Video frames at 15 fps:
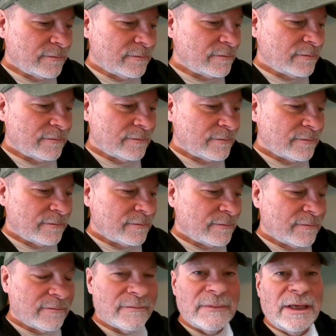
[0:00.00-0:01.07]

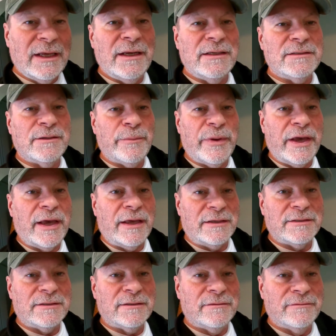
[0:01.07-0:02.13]
it is the
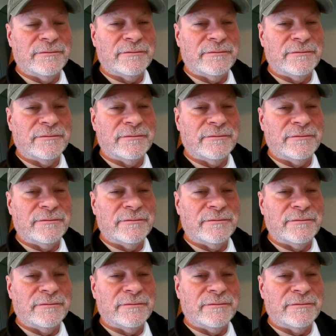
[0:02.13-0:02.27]
best.